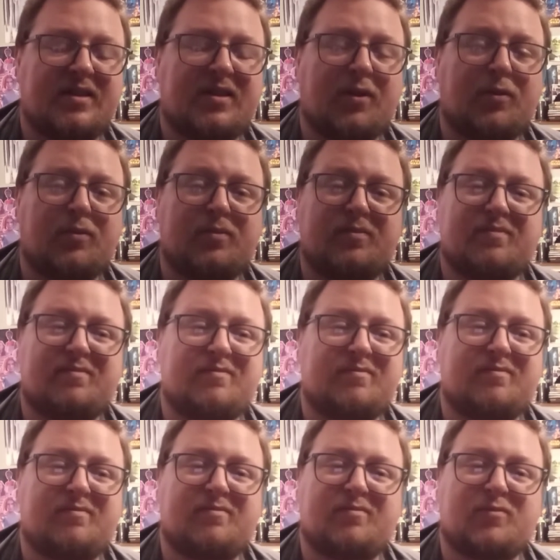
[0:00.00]
don't
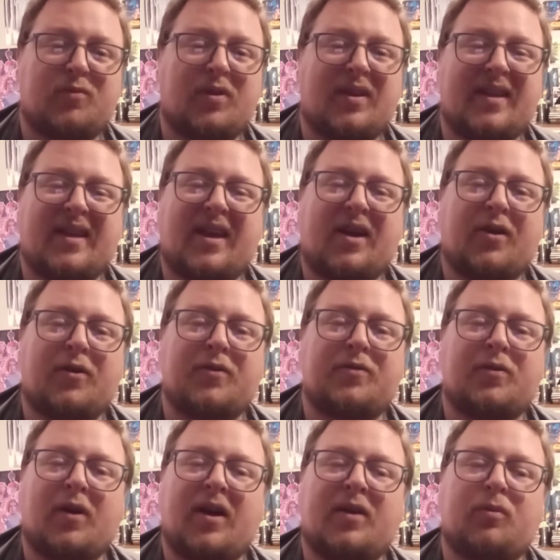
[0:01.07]
really care
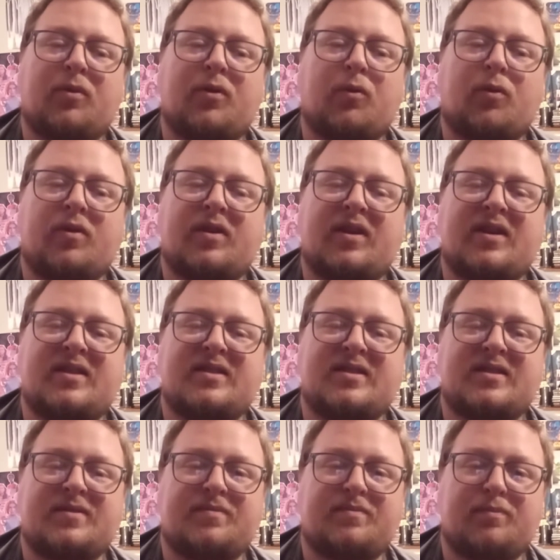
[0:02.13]
for Edward Norton
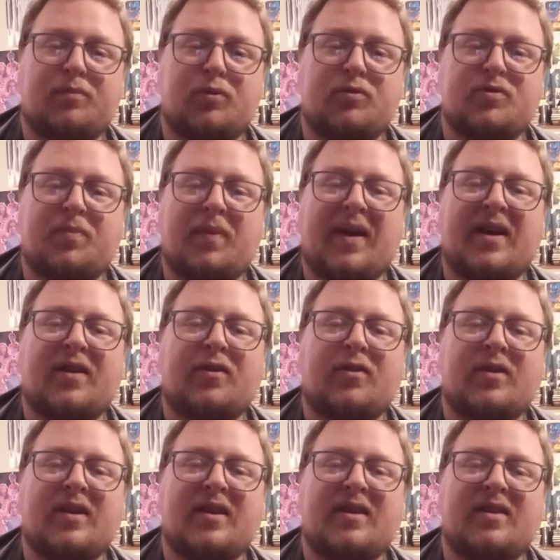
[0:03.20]
as Bruce
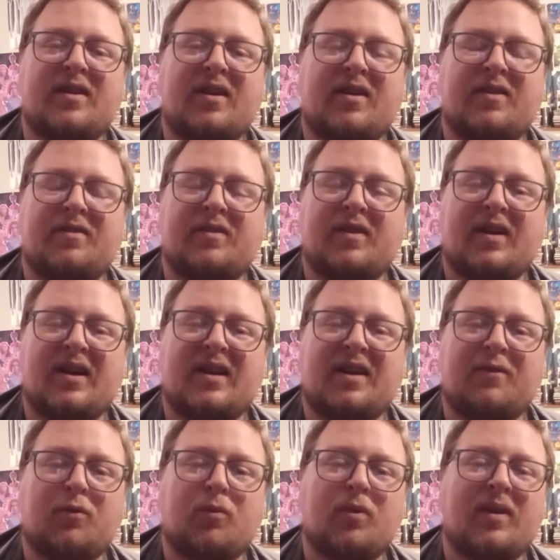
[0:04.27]
Banner. I
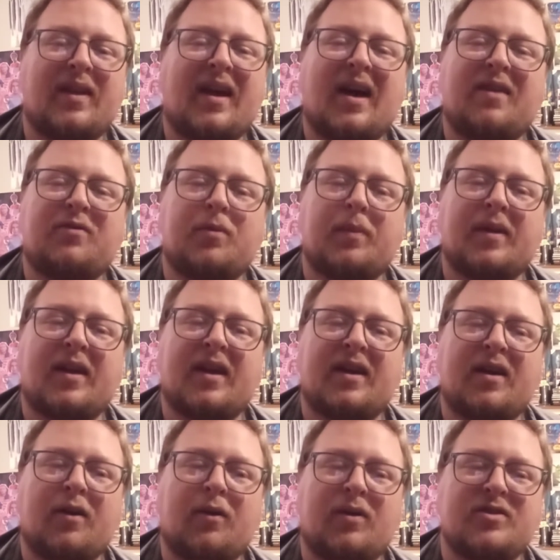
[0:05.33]
never really have from the
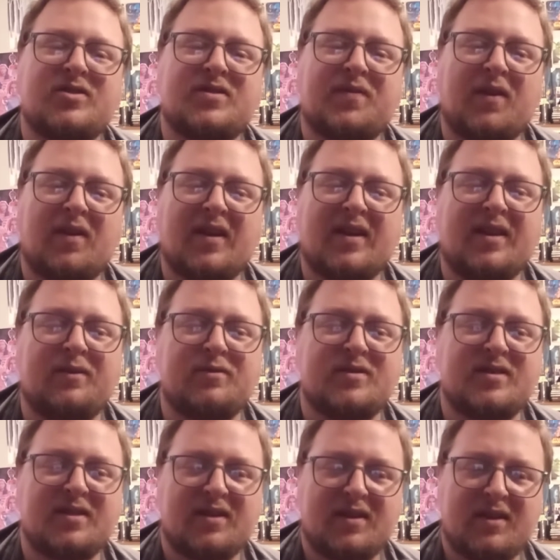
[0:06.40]
get-go. I just felt like he
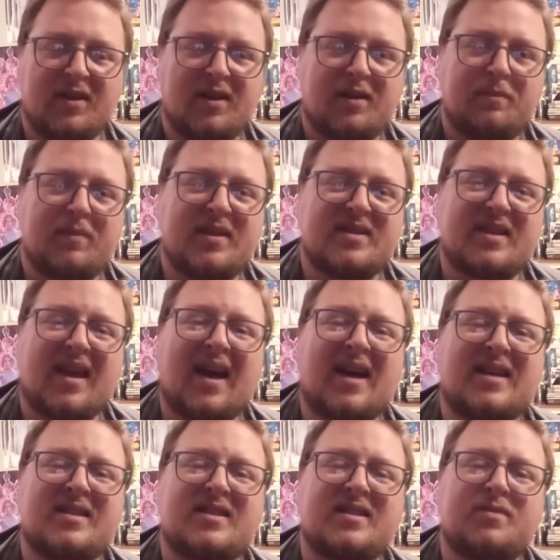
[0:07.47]
was
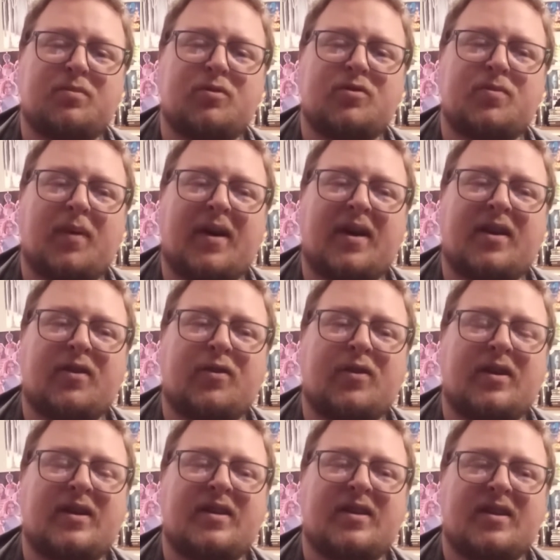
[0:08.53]
miscast as Bruce
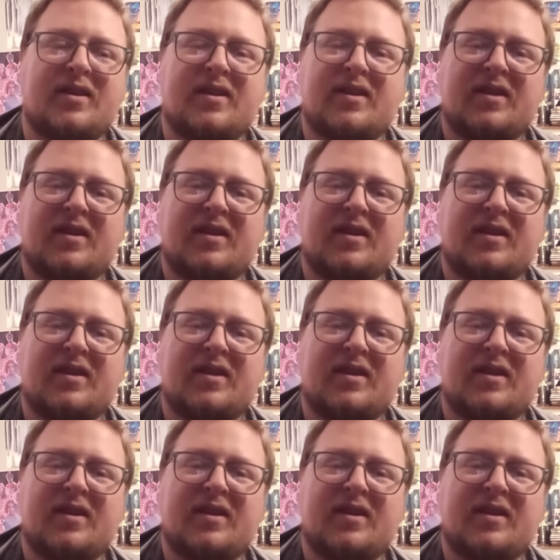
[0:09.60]
Banner and